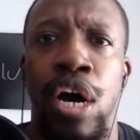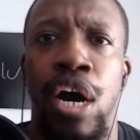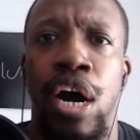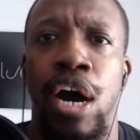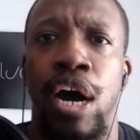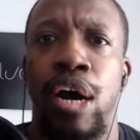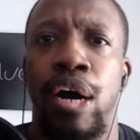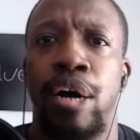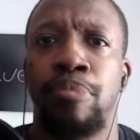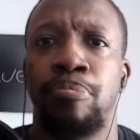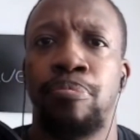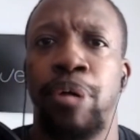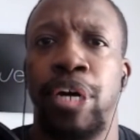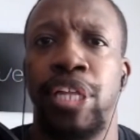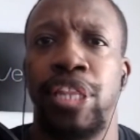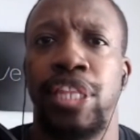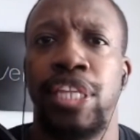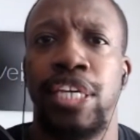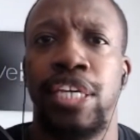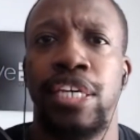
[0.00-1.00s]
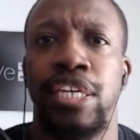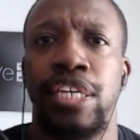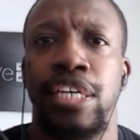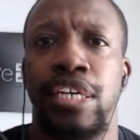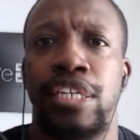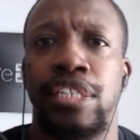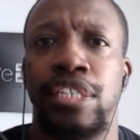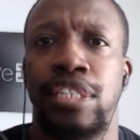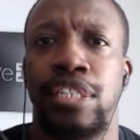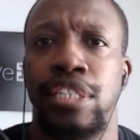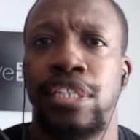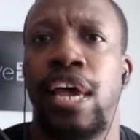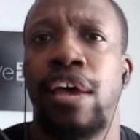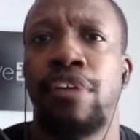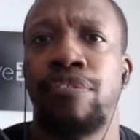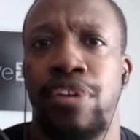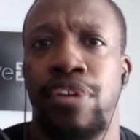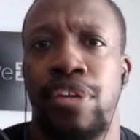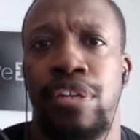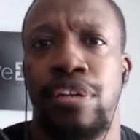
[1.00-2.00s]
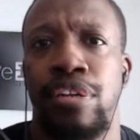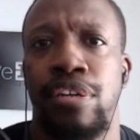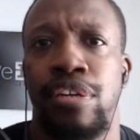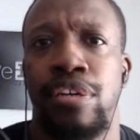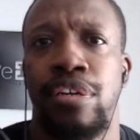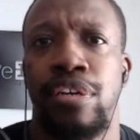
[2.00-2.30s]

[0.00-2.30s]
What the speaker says: But the 7